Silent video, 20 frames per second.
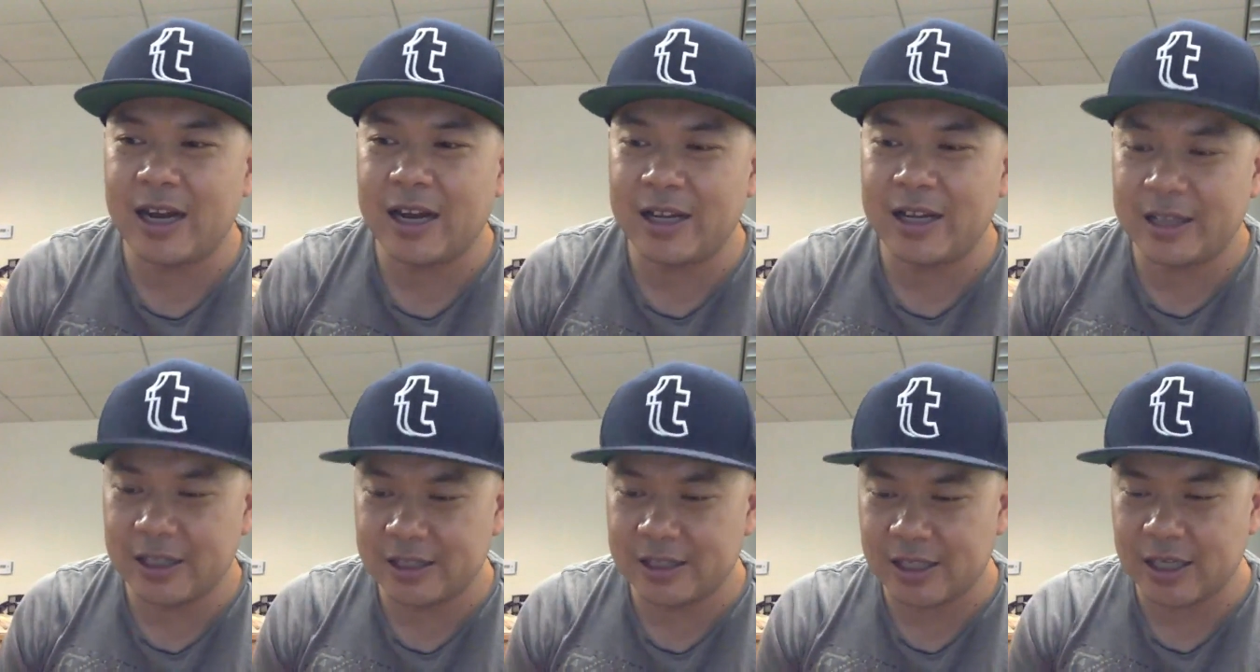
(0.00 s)

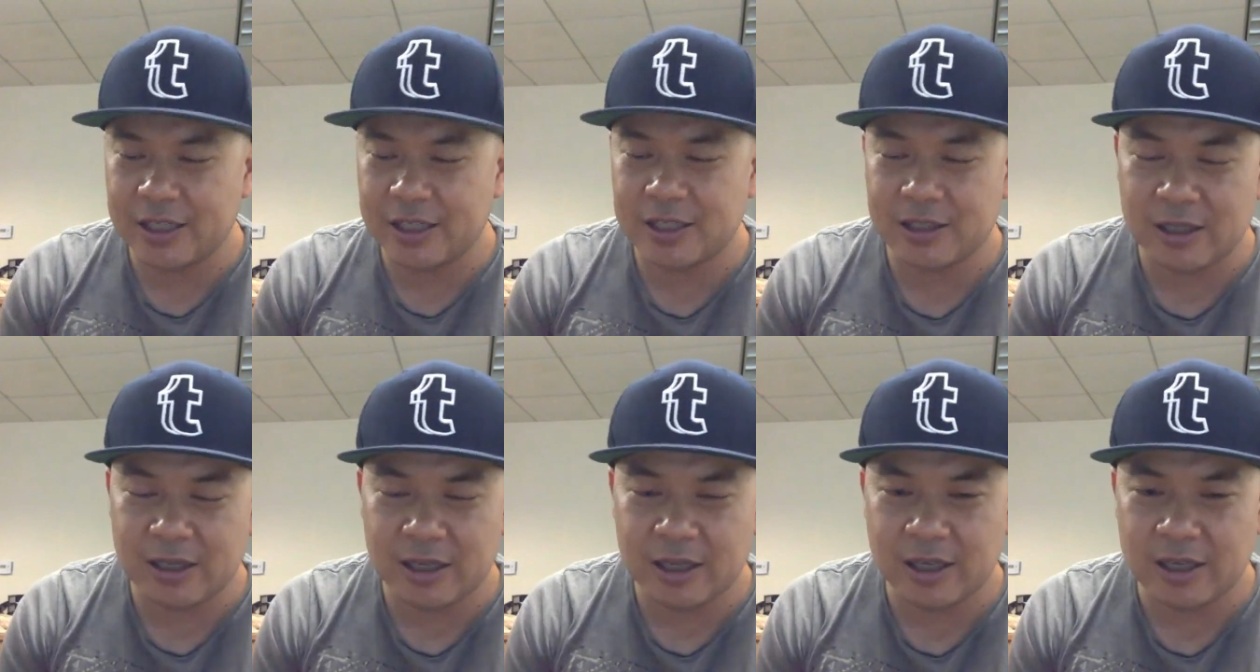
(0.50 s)

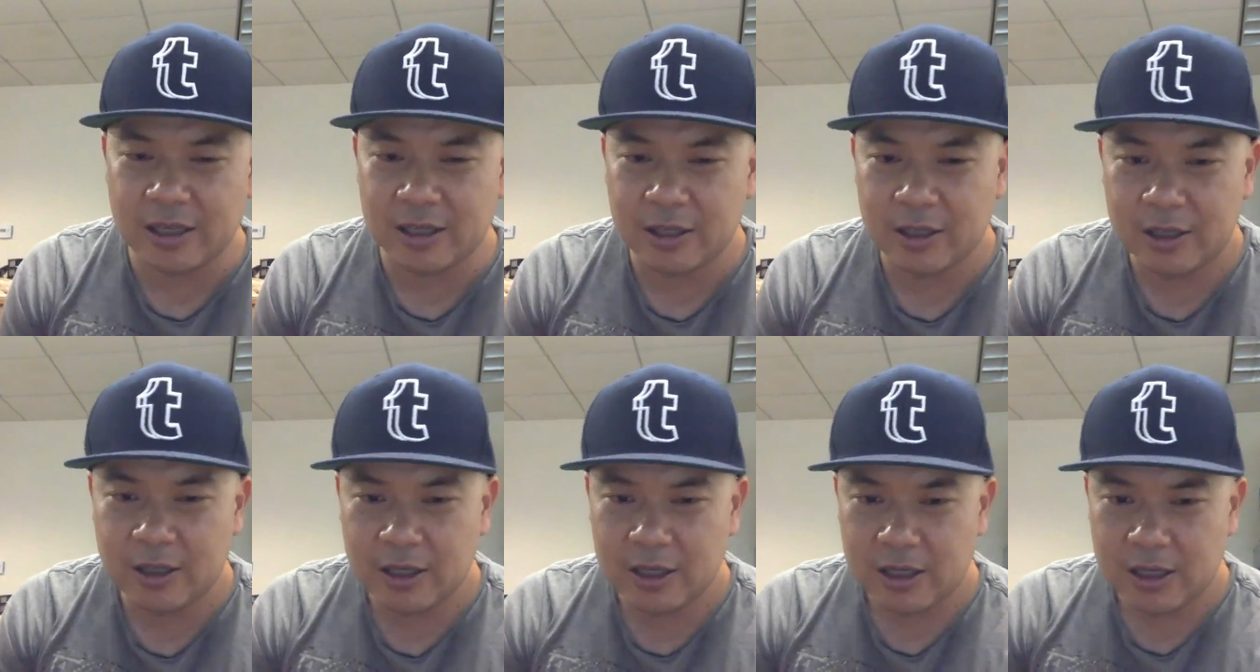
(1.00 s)
discussed
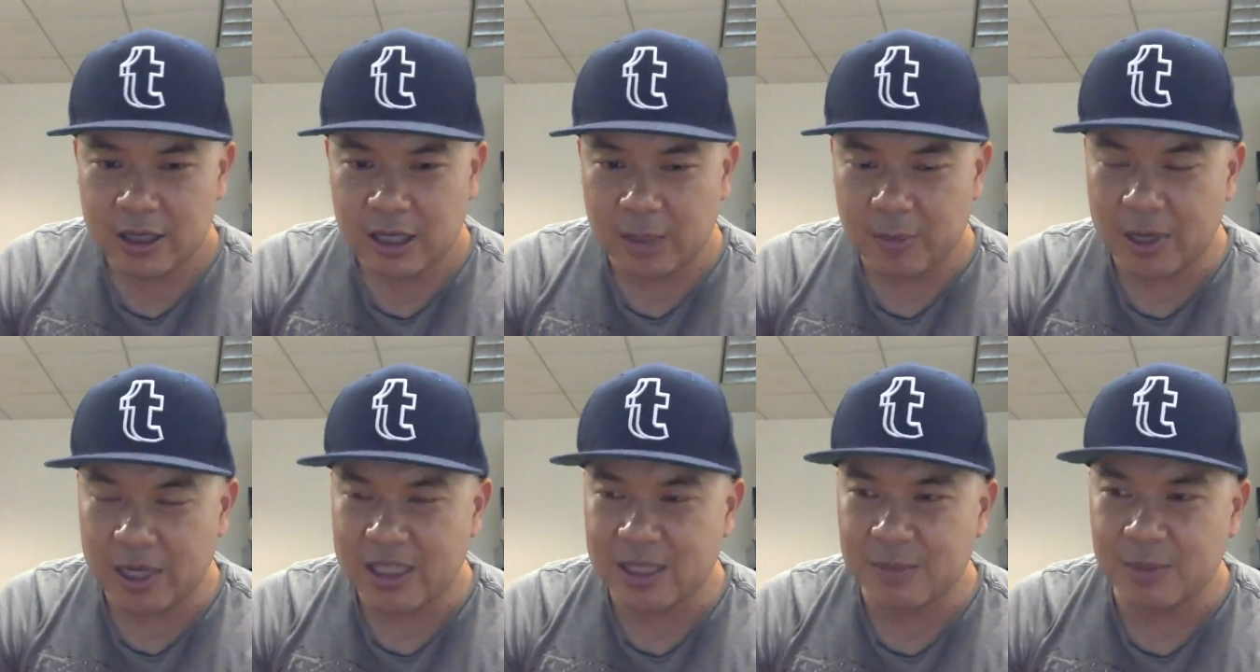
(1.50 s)
a
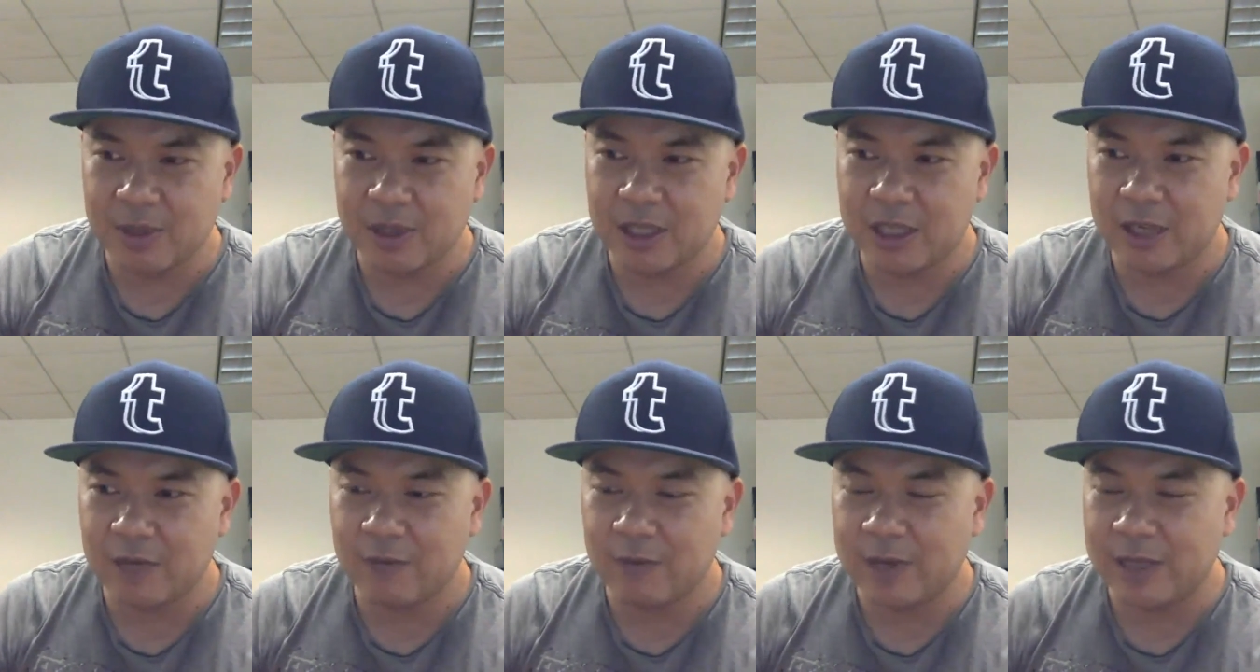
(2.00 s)

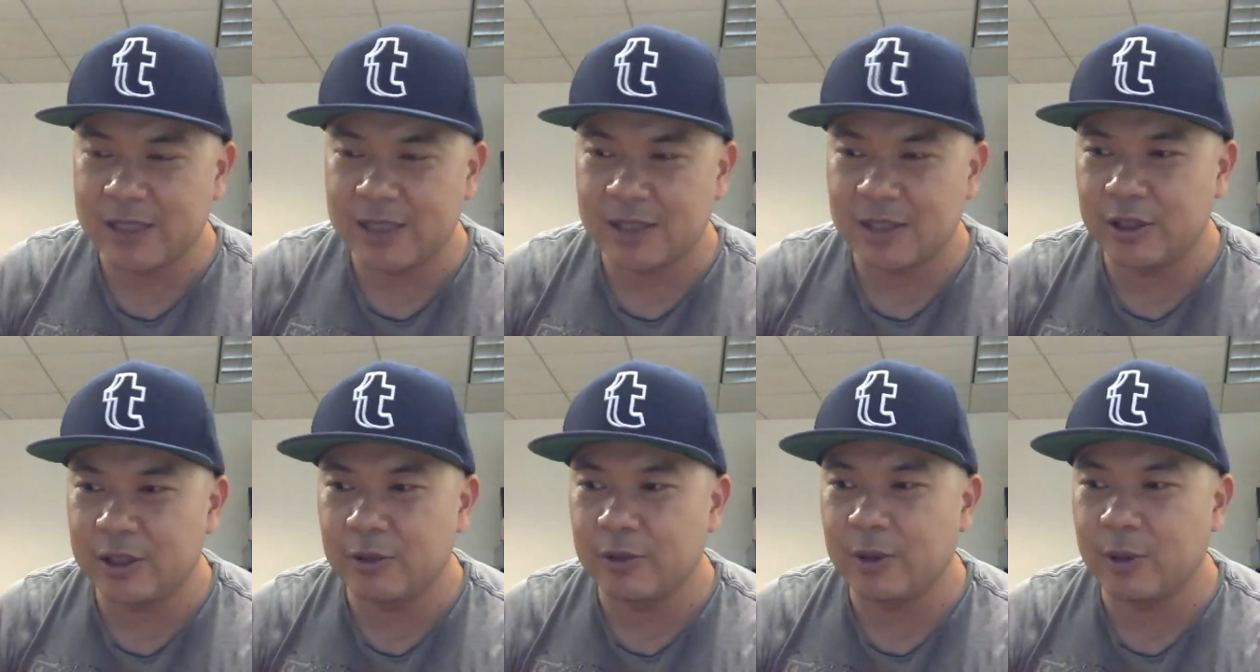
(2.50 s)
possibility of
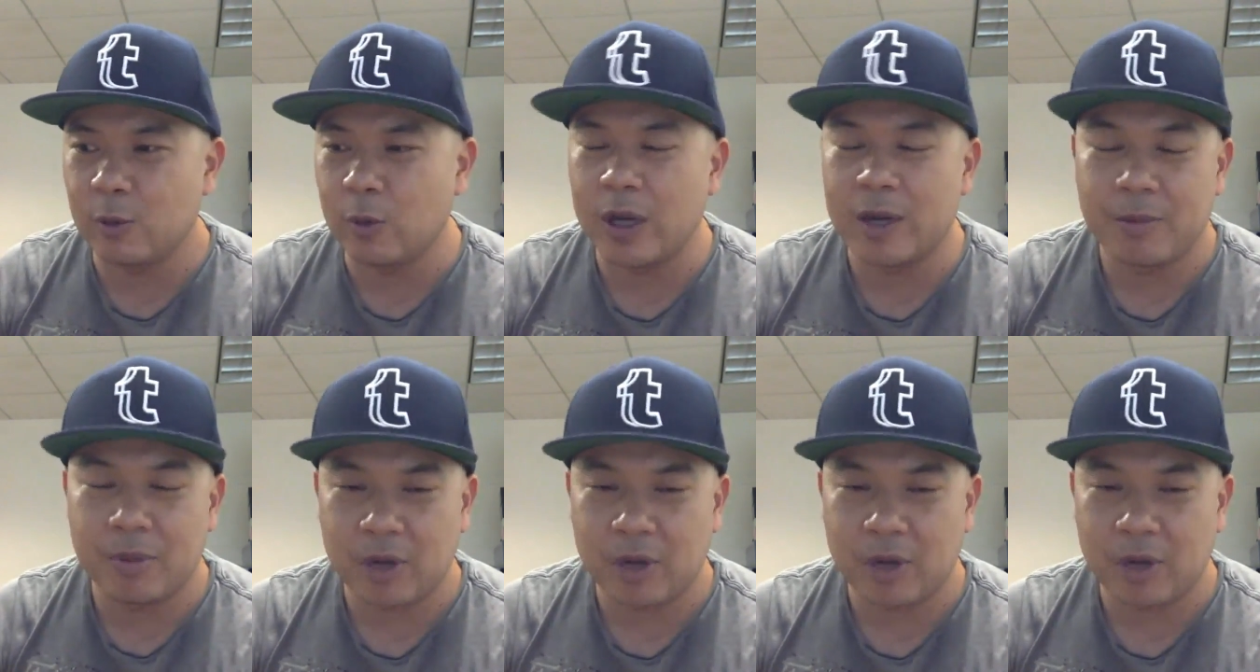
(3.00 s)
basically doing